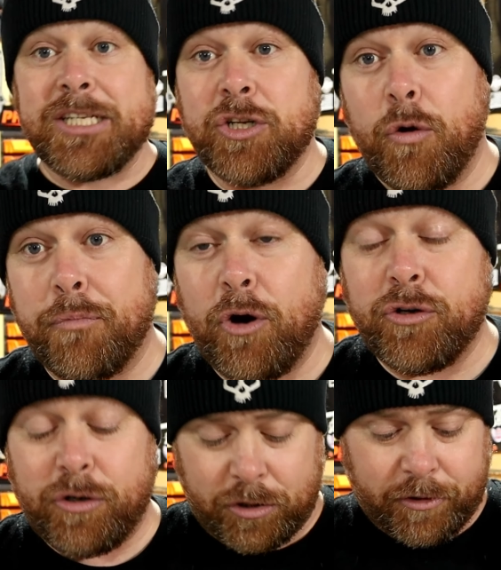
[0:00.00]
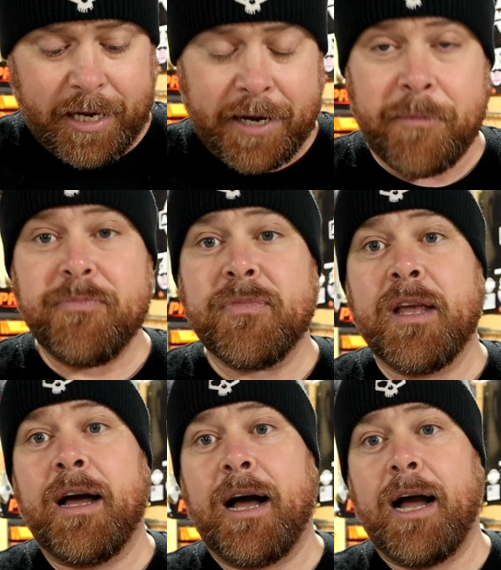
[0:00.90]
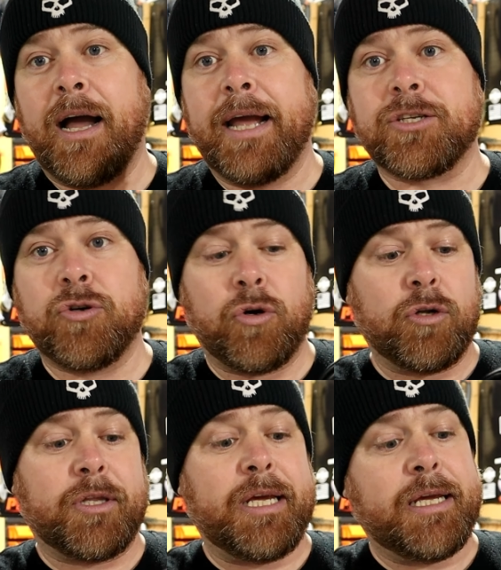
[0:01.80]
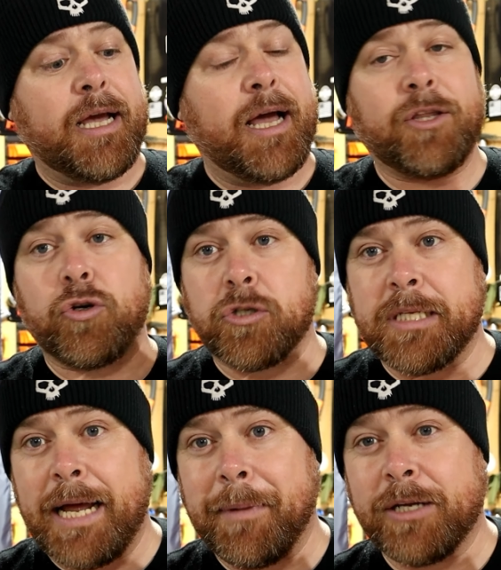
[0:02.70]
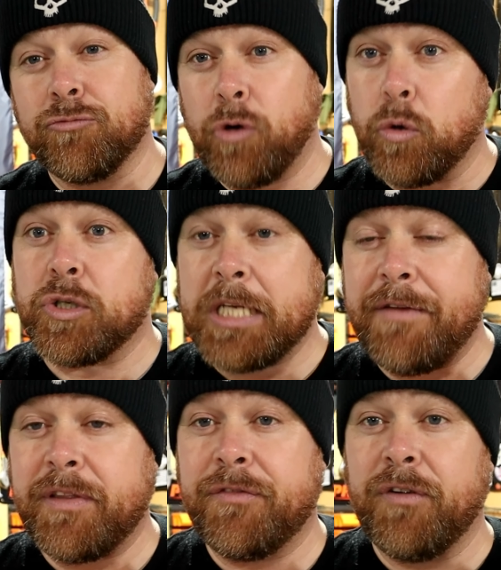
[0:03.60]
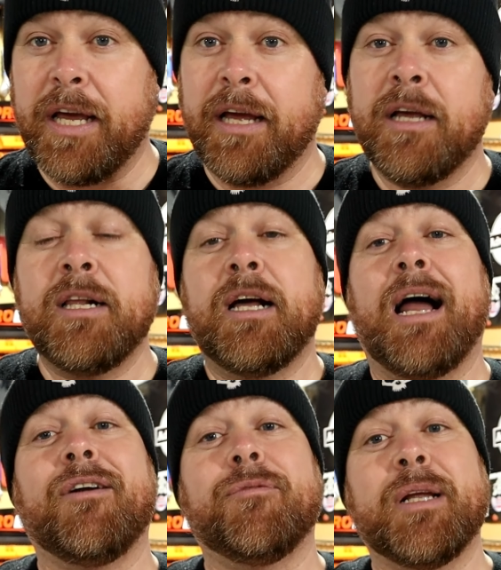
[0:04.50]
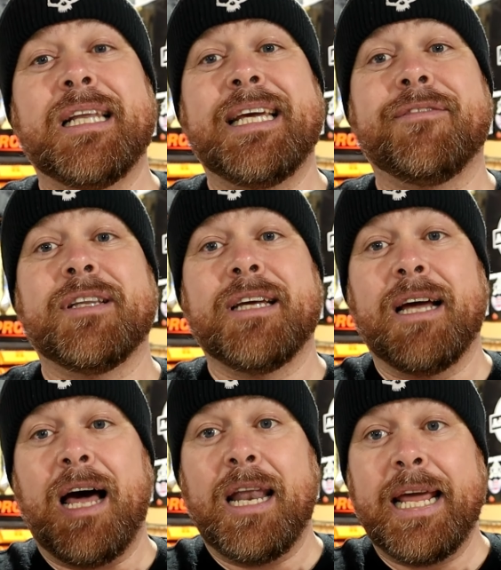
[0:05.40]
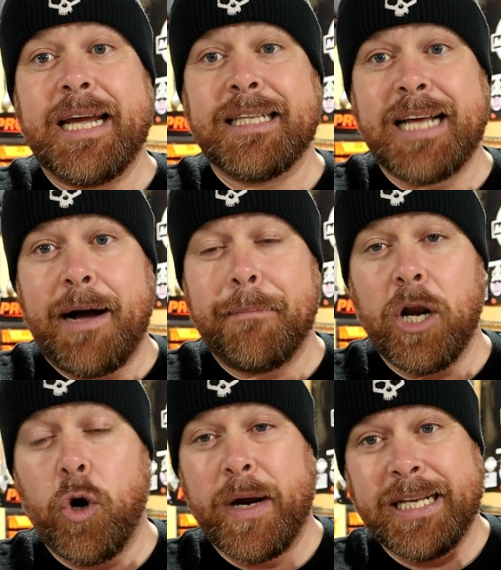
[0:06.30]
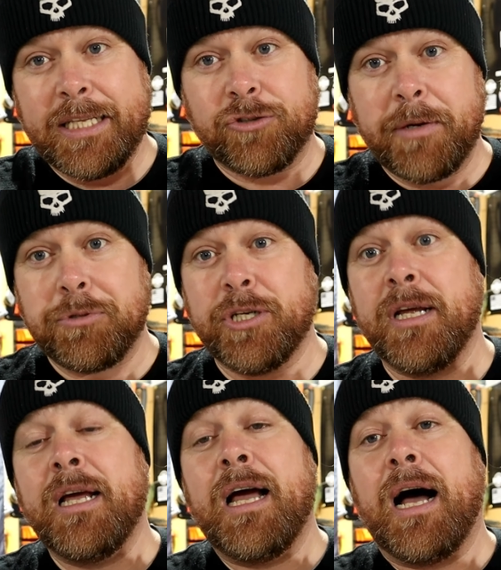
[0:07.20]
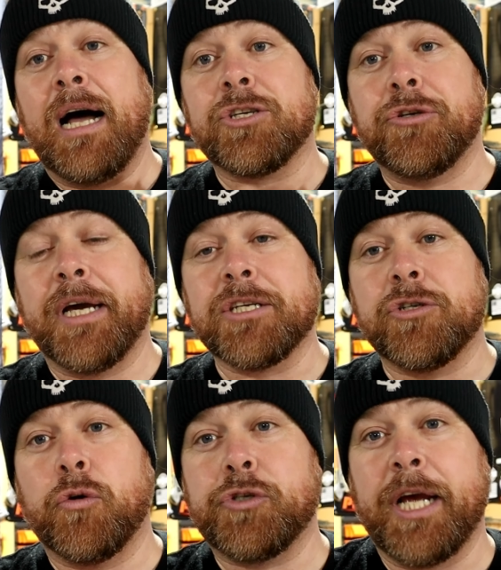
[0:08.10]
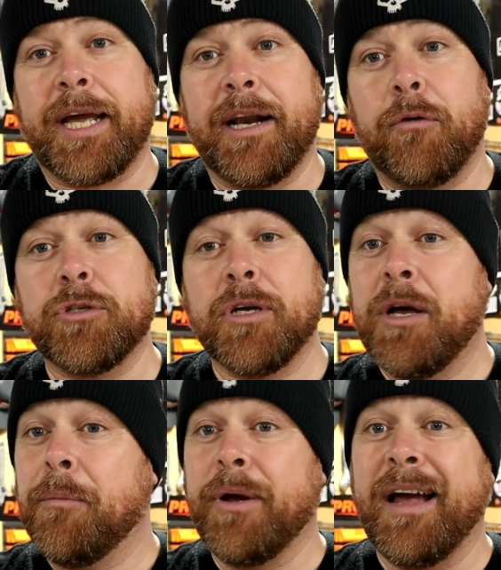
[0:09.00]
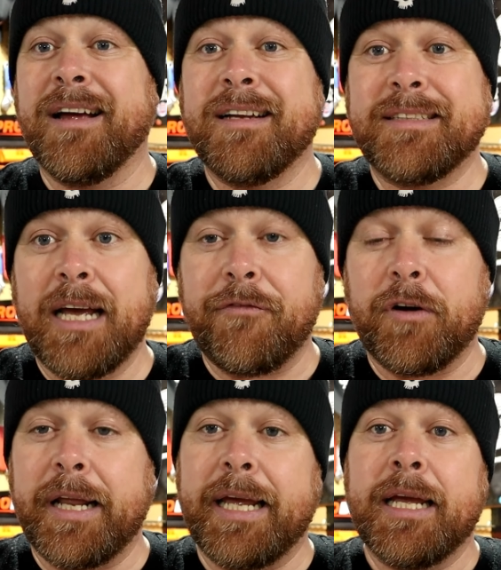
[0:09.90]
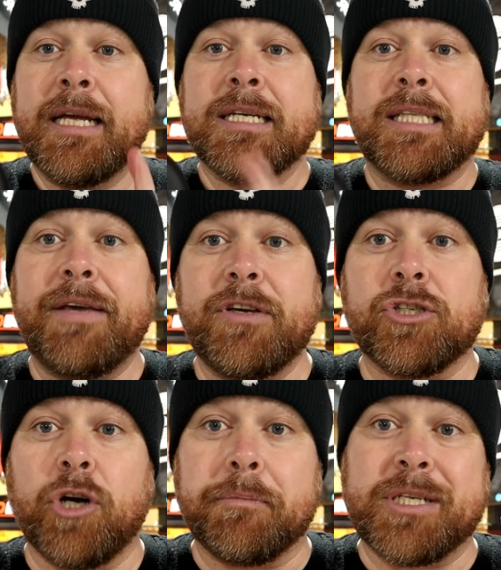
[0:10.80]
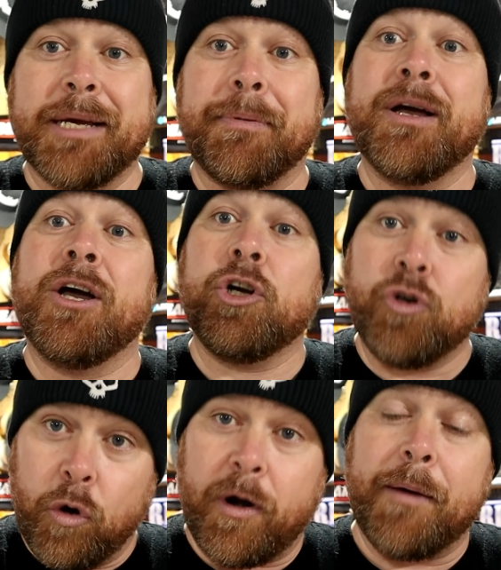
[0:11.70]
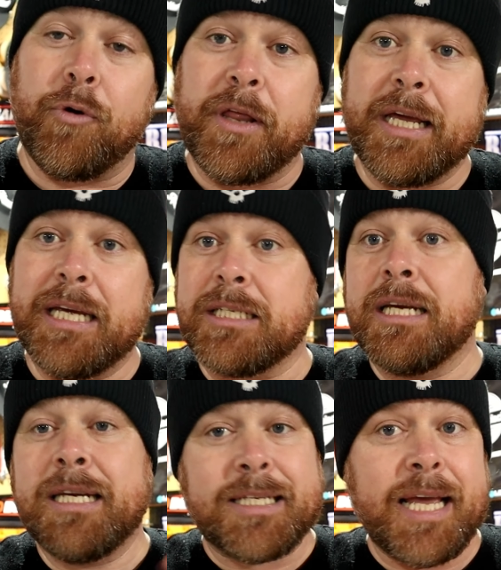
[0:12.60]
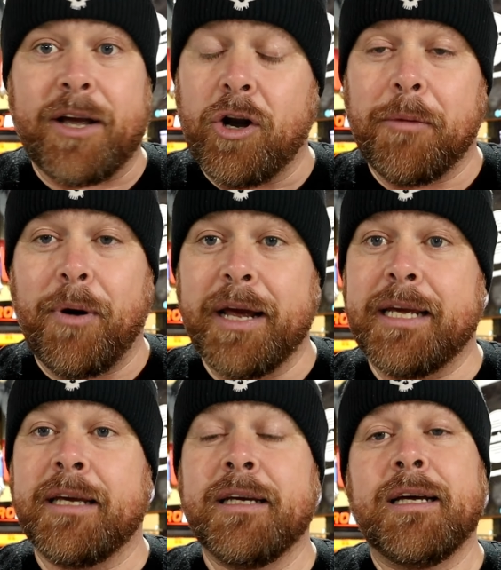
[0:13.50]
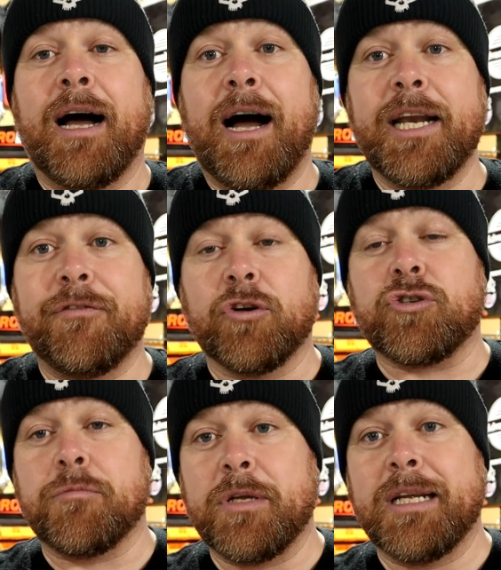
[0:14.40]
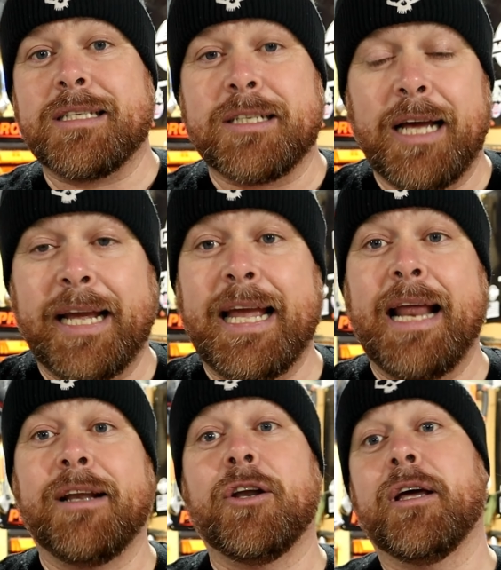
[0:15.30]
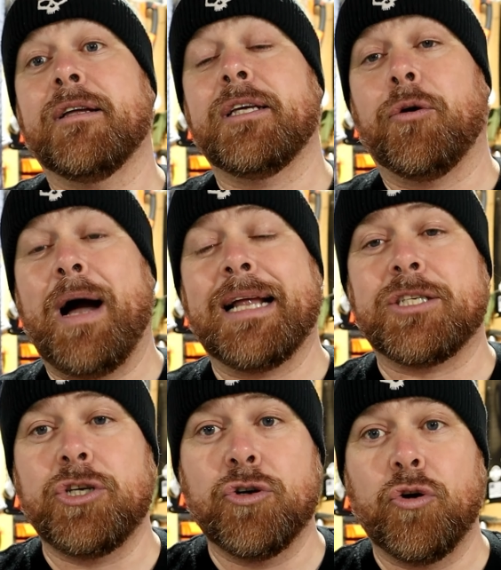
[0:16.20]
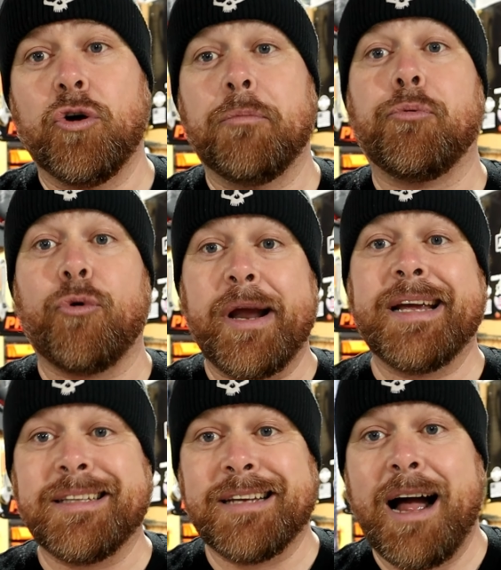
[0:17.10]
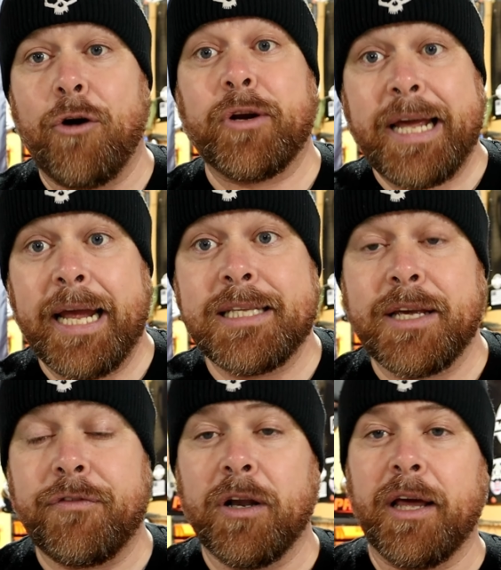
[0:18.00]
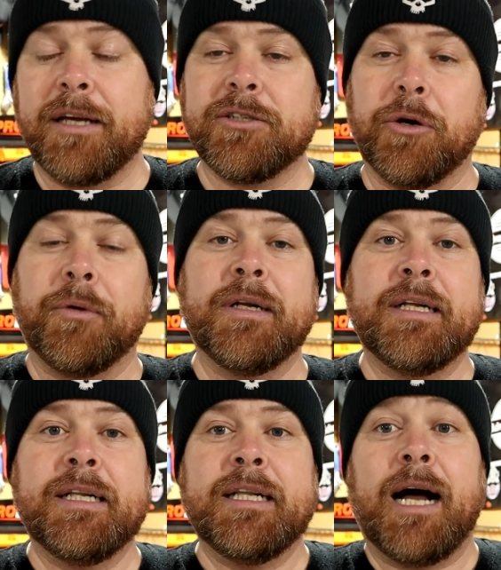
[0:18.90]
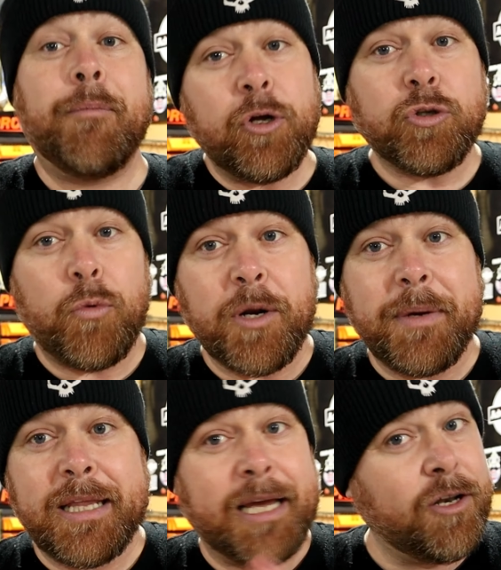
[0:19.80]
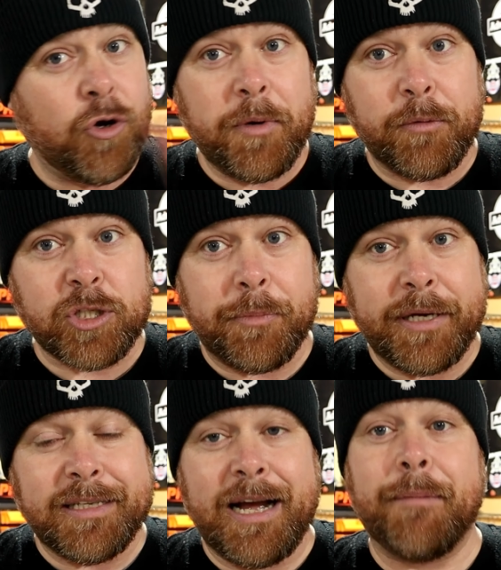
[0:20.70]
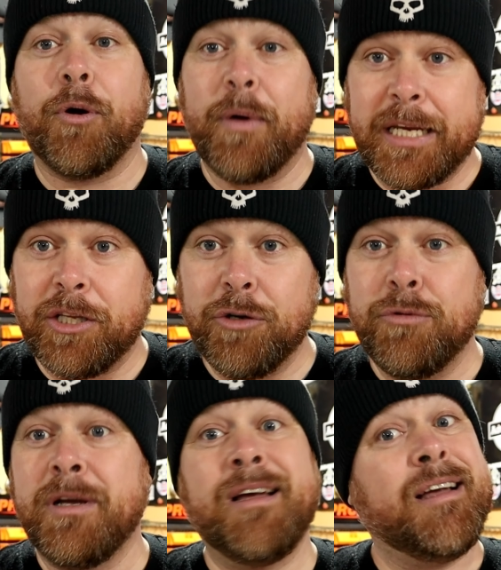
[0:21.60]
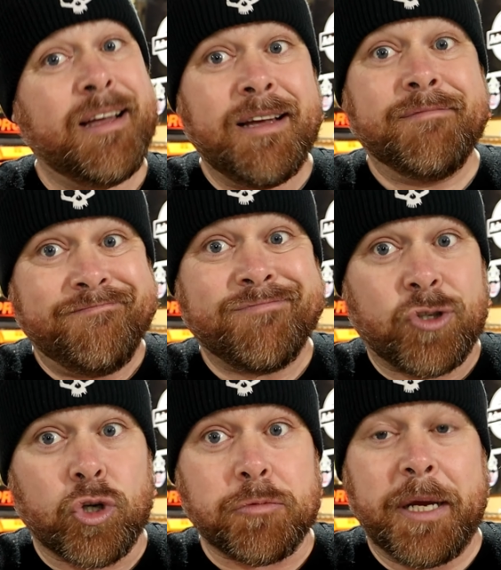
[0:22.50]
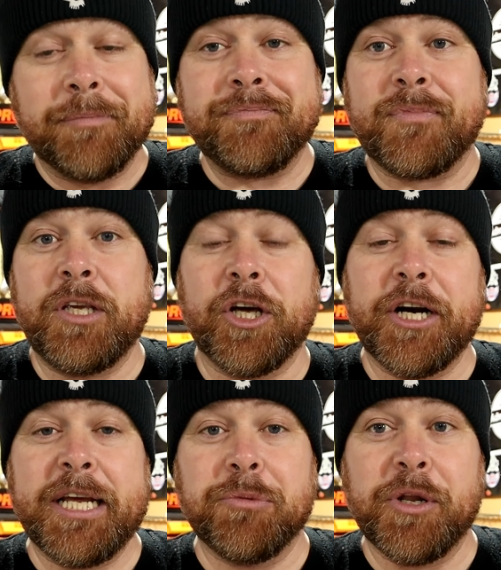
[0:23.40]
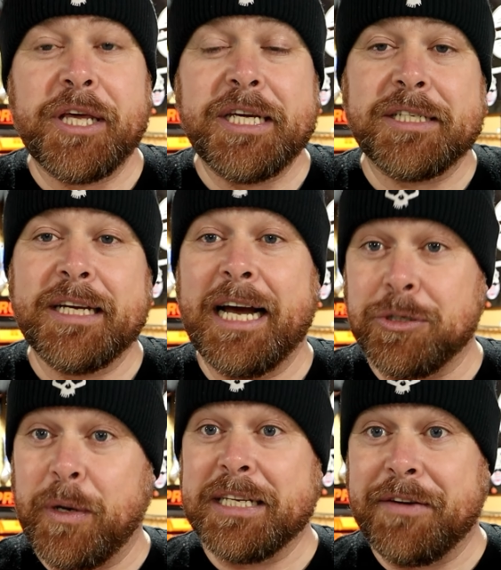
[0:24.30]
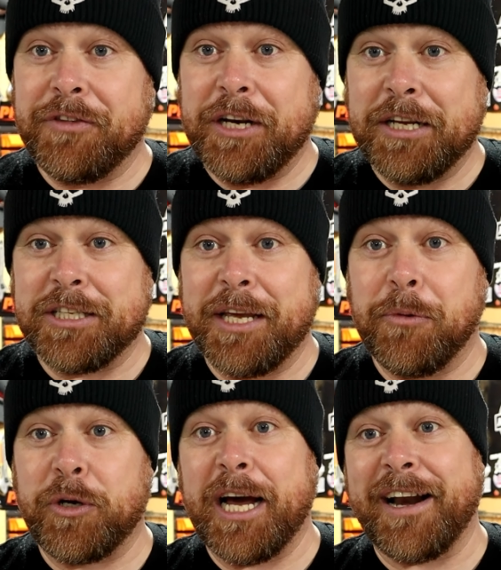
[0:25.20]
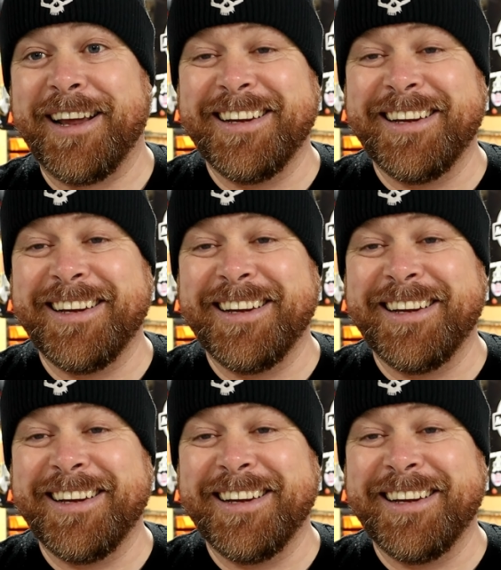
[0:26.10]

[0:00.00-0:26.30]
known product, okay? It's called the Custom Dynamics Road Safety Flare. I will leave a link down below in the description so you guys can go check it out. But yeah, definitely Stevie's top tip. Go grab one of these, stick it on the bike, and you've got something that's again gonna, add to your breakdown kit, if you like. So, and we all don't want to be there. Nobody wants to break down, but when you do, trust me, you're gonna need one of these as well as everything else that you would carry.